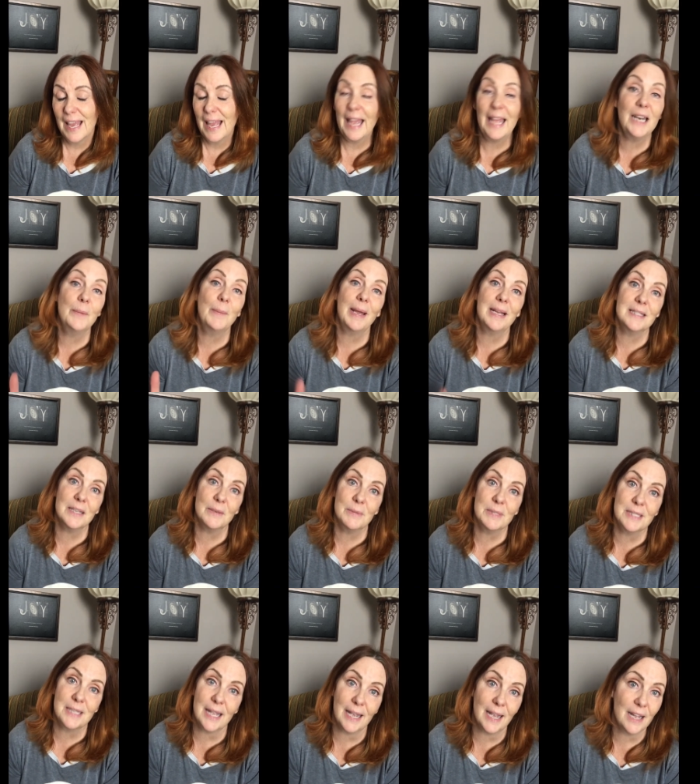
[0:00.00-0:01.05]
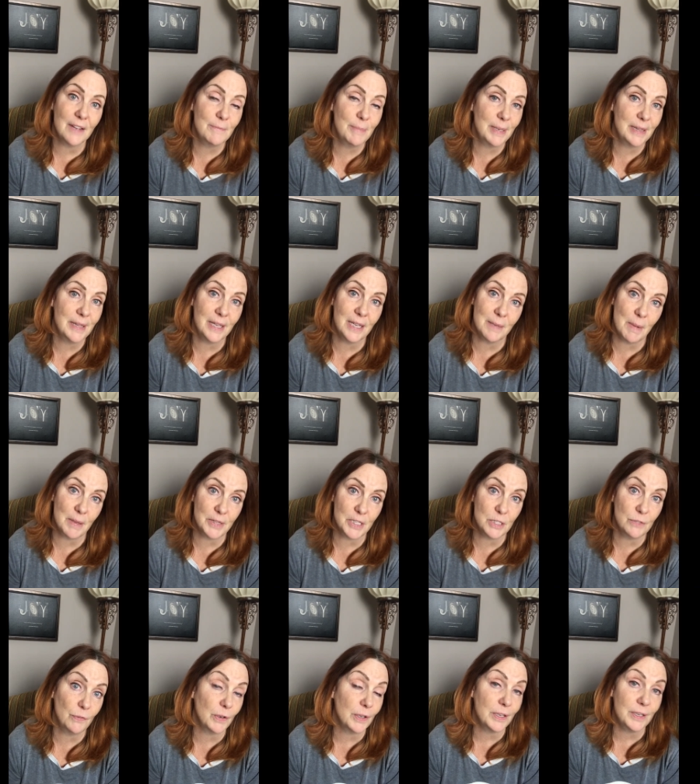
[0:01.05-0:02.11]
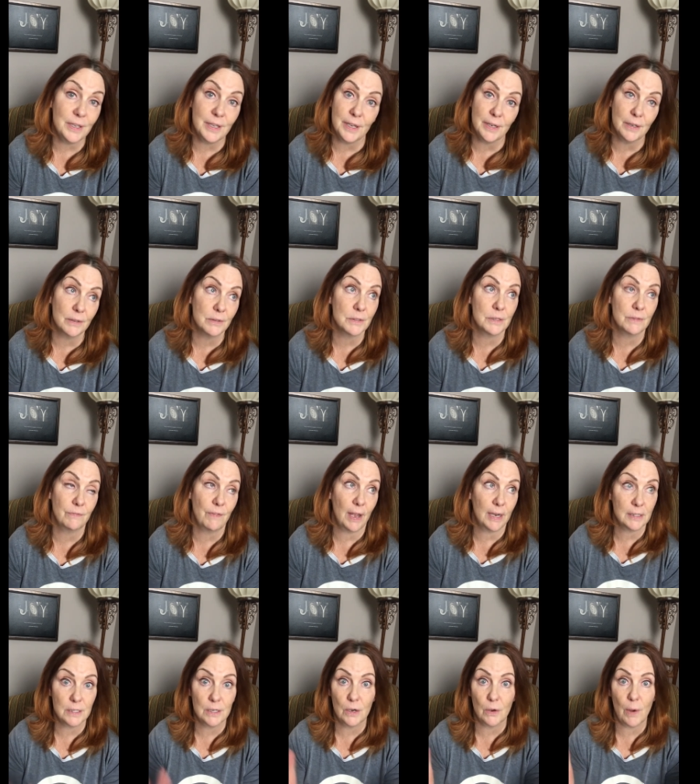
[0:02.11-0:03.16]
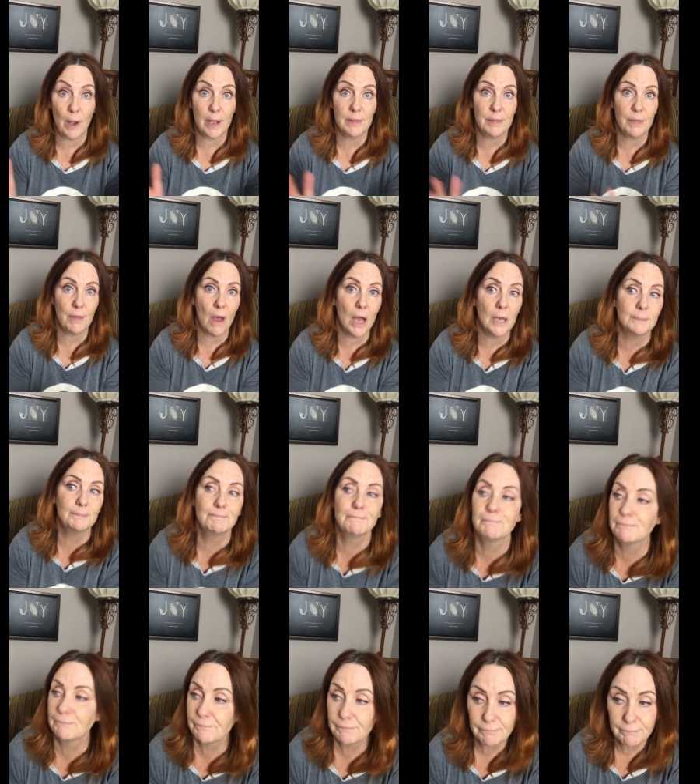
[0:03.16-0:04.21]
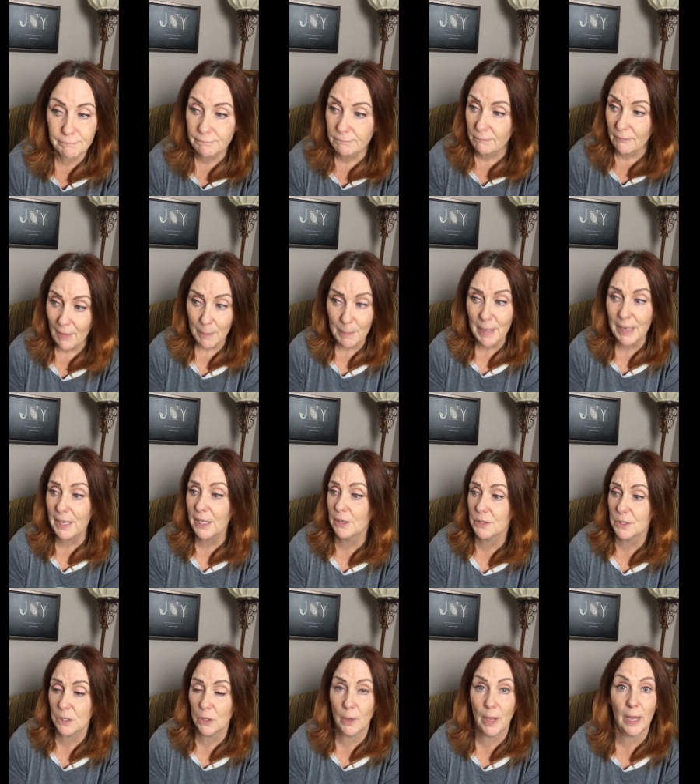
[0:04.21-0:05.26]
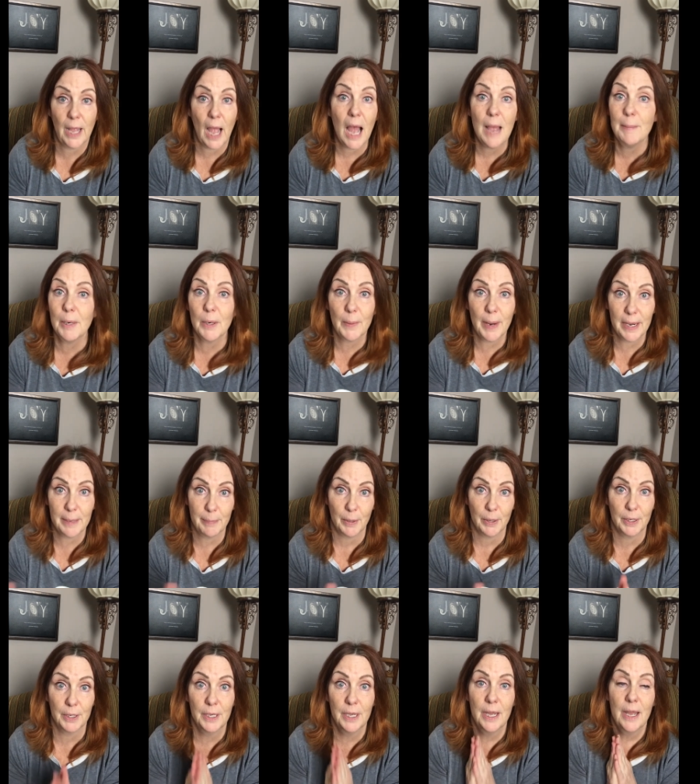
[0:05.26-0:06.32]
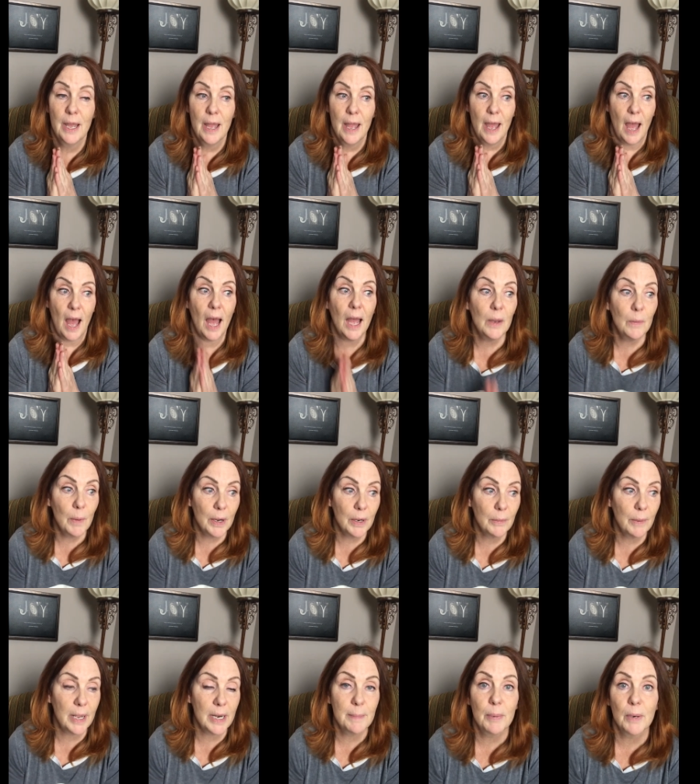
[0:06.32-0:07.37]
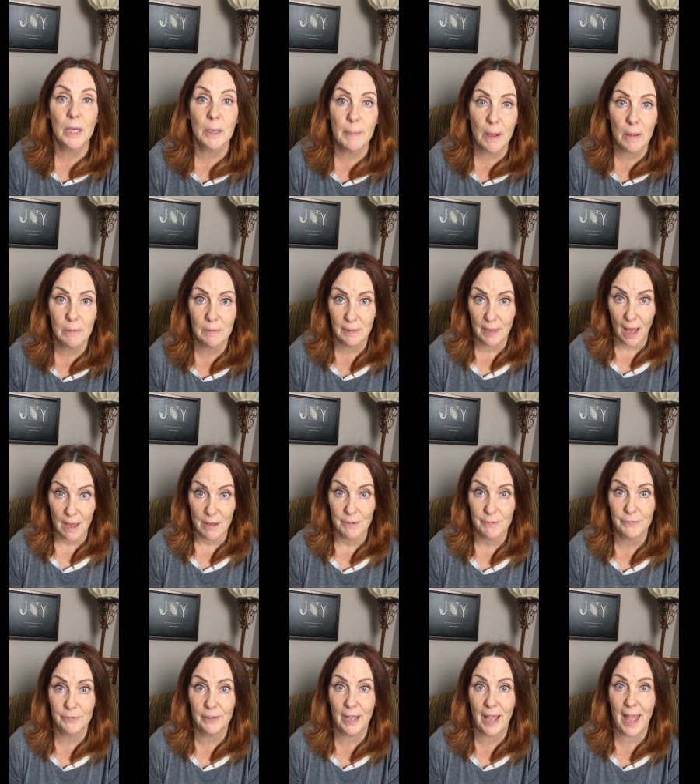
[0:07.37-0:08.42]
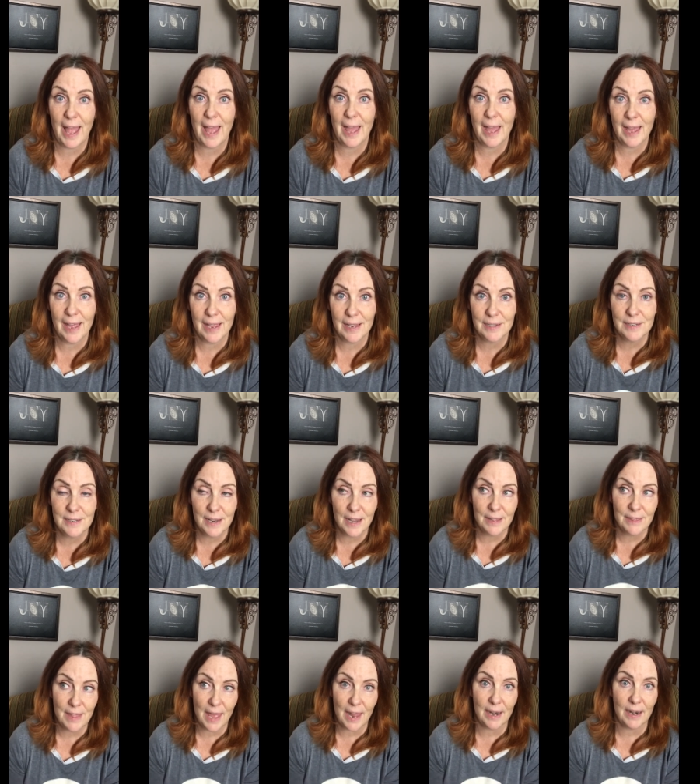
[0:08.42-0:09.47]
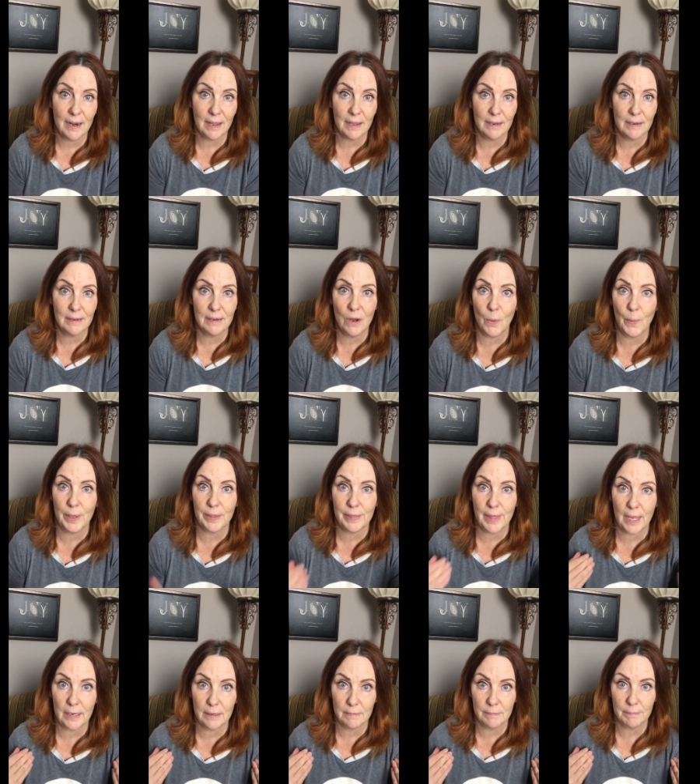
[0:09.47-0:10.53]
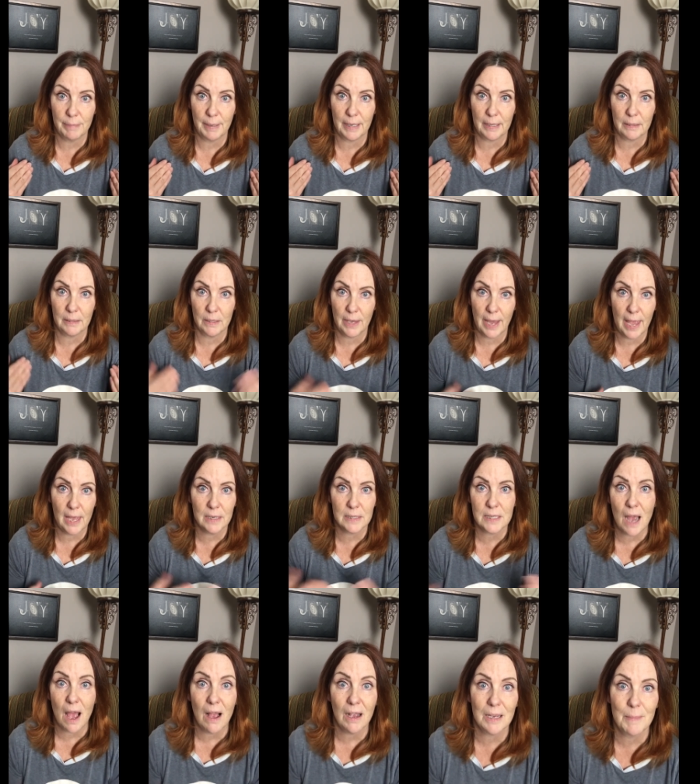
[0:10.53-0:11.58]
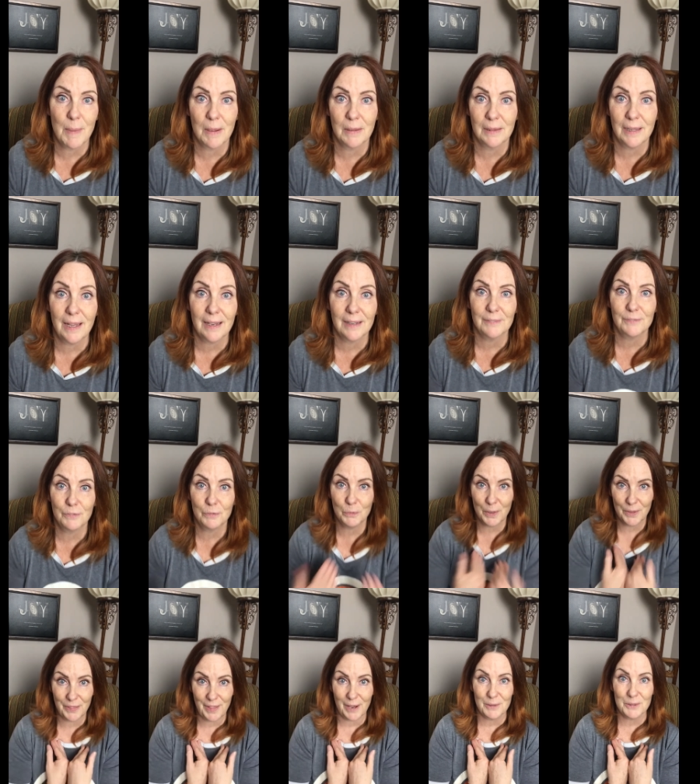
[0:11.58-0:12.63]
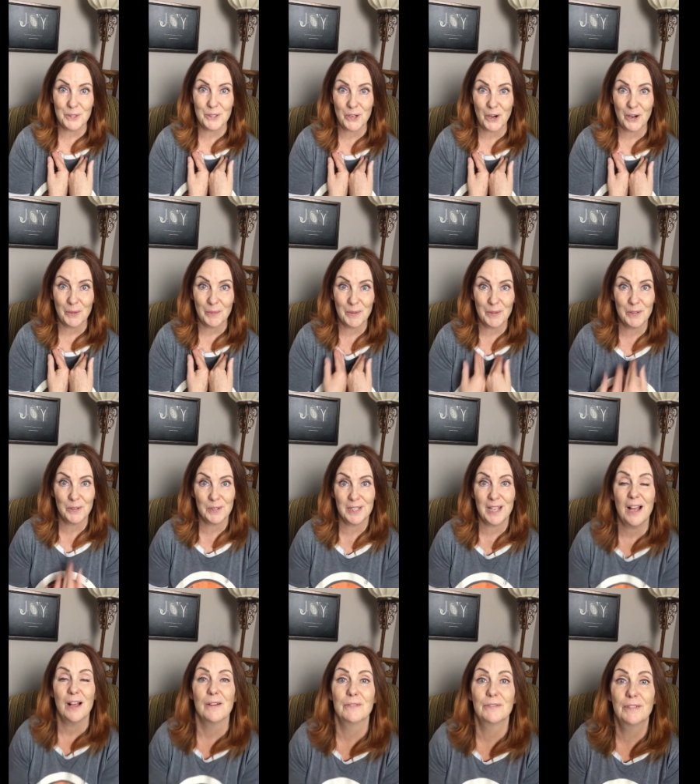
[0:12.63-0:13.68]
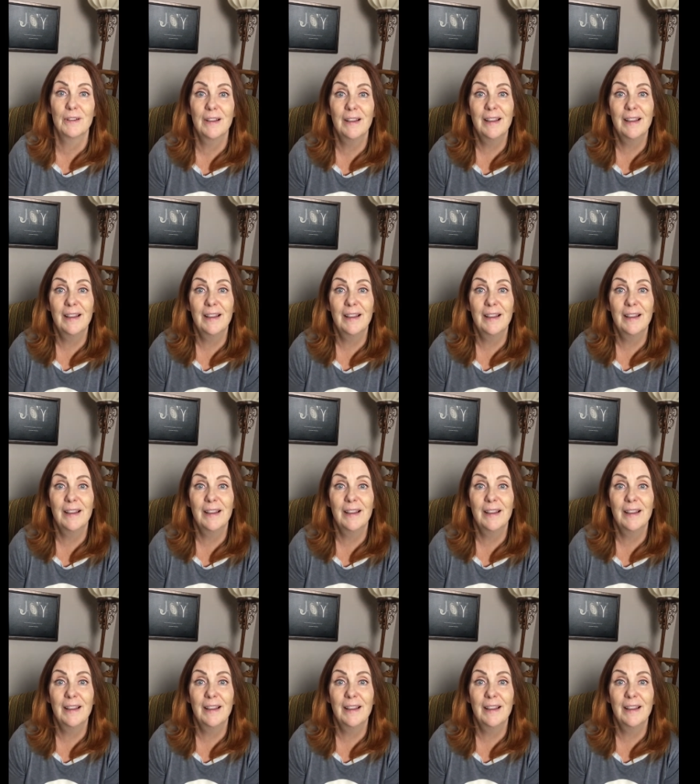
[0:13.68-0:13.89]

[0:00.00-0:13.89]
Anyway, as I was saying, I've been thinking about this for years. In fact, you know, I thought many years ago, like, I'm going to write a book. I want to write a book about love. And, and then knowing that, but you can't talk about love without starting with yourself.